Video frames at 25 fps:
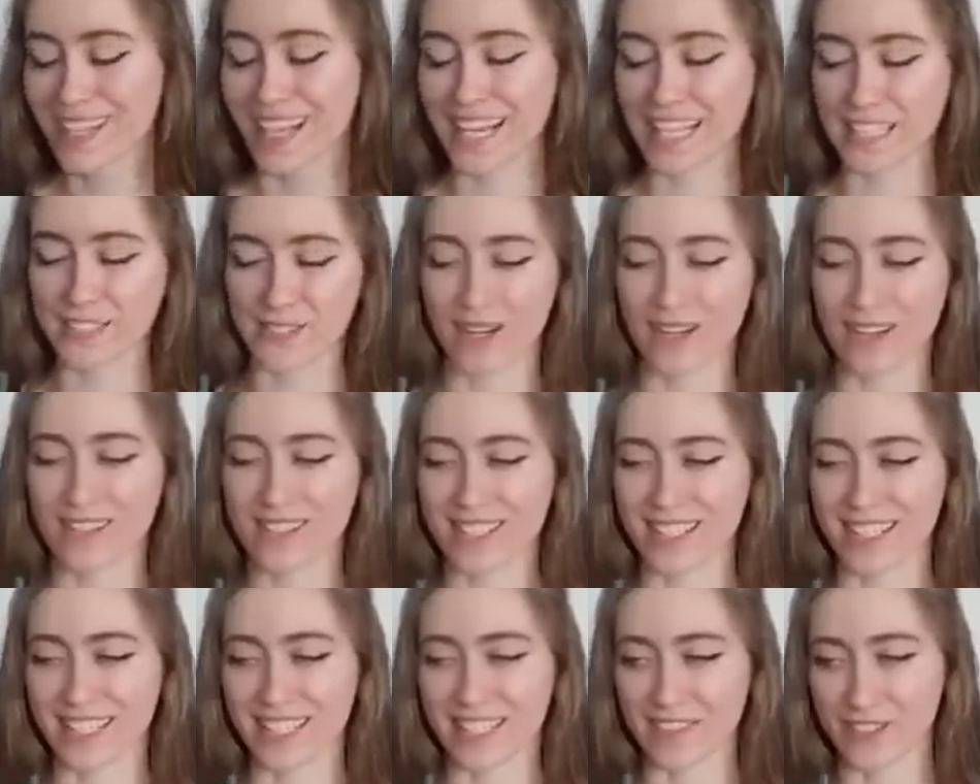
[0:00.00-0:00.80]
That's what I was
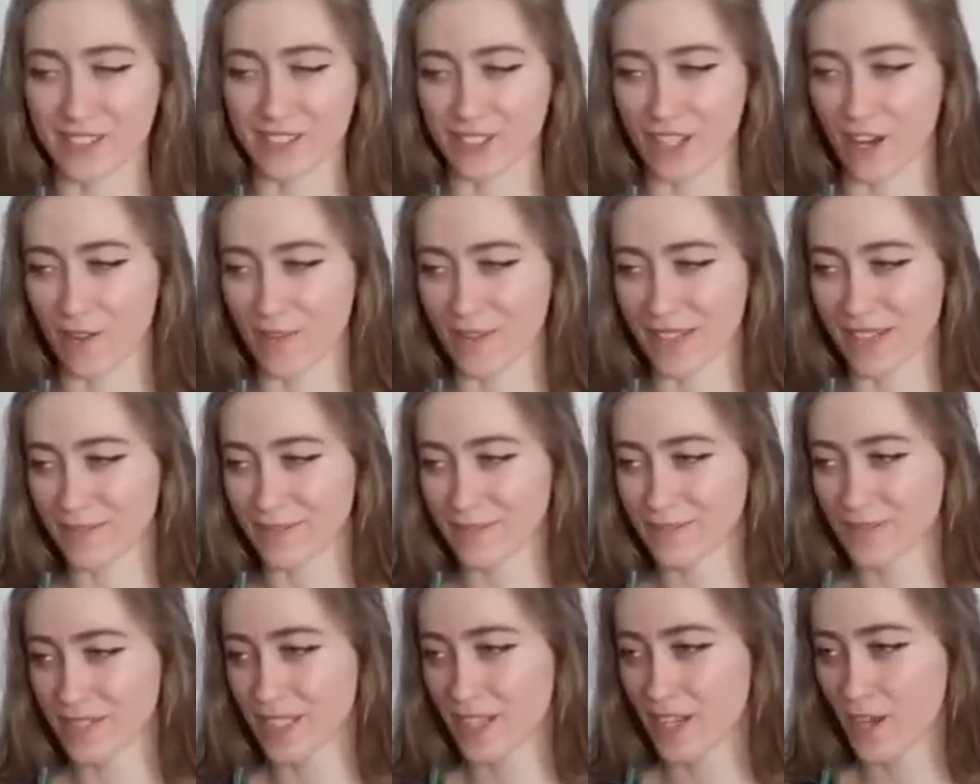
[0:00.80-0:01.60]
thinking of too, Tommy.
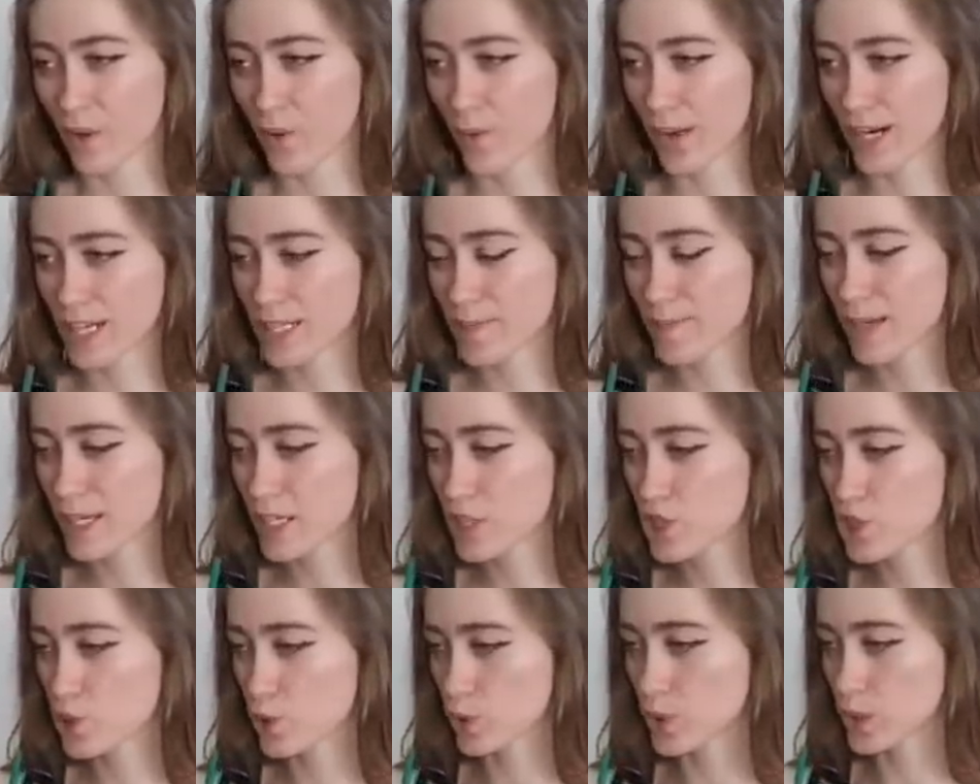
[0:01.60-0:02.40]
Where's my
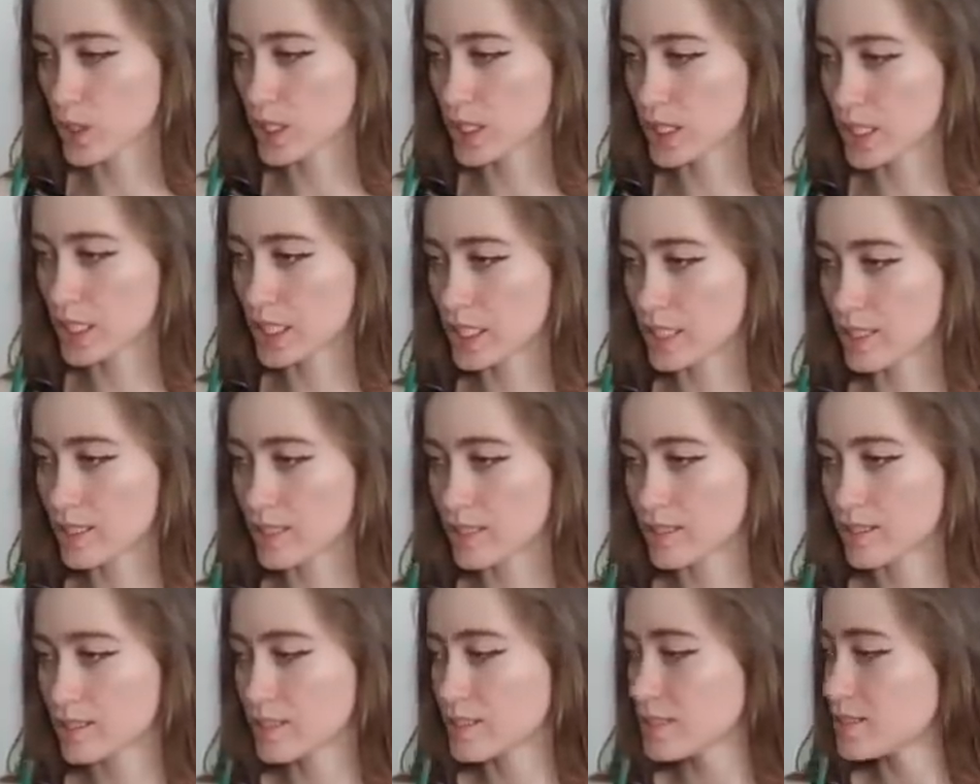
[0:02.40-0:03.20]
Joel?
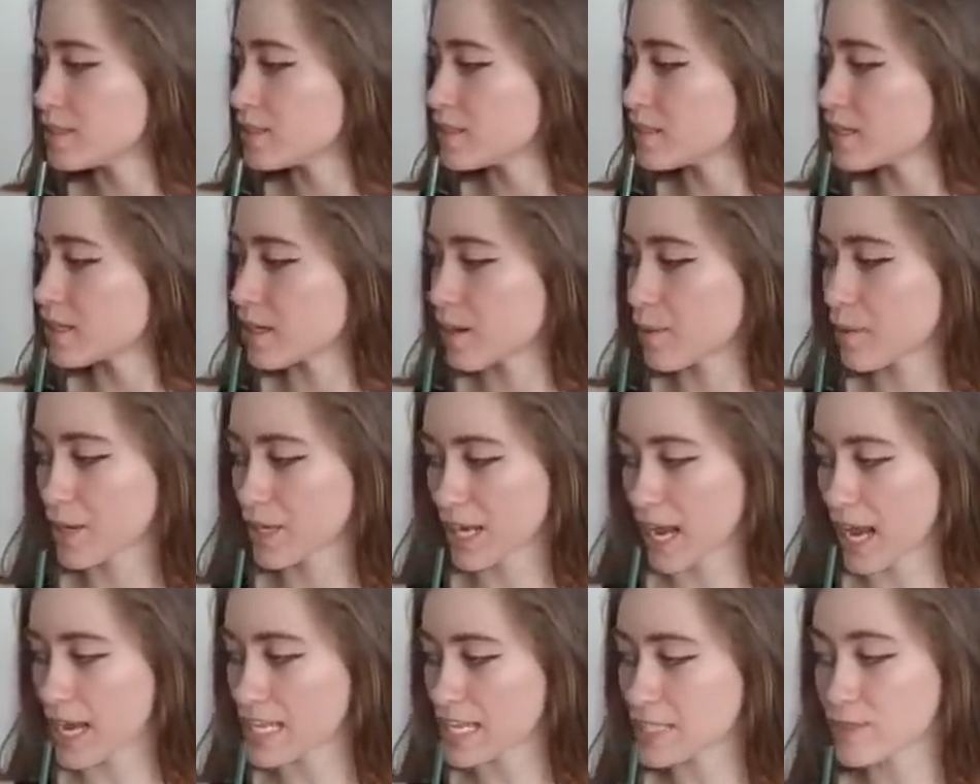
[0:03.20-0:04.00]
Oh
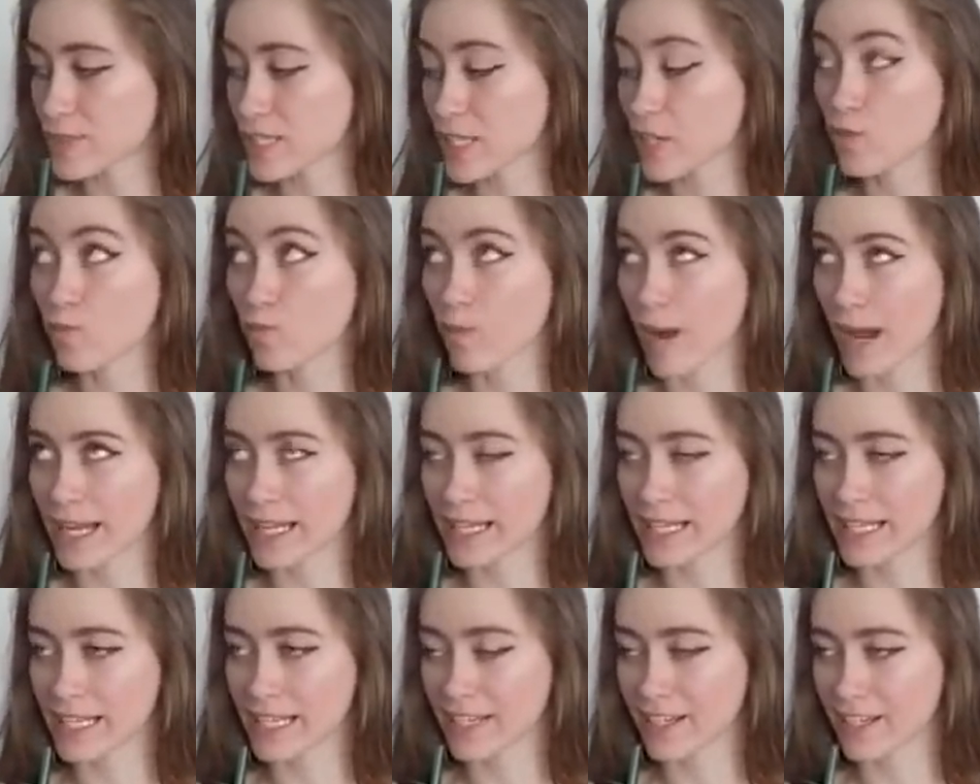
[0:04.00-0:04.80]
my guys, it's like
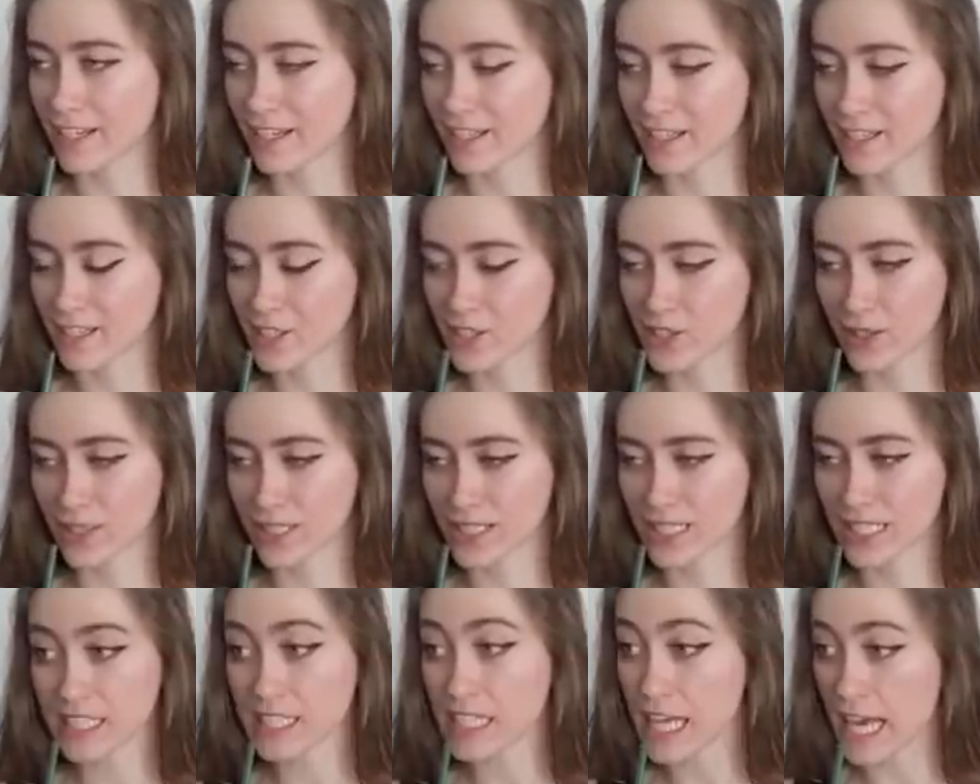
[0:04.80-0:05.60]
right here. Did you
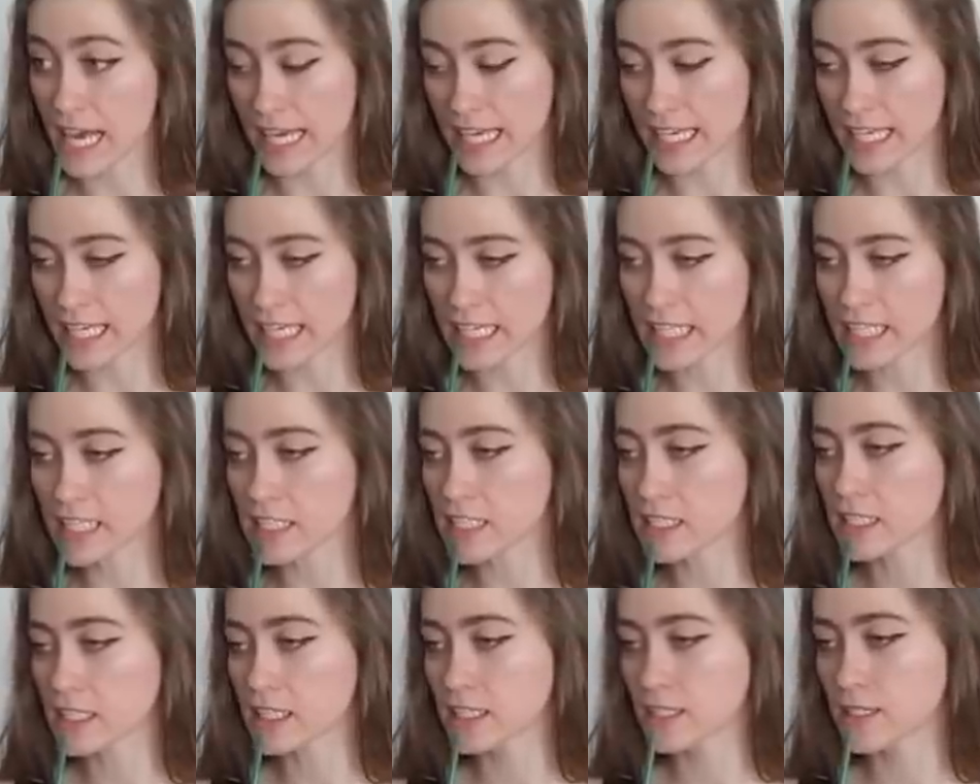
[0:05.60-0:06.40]
guys like take it?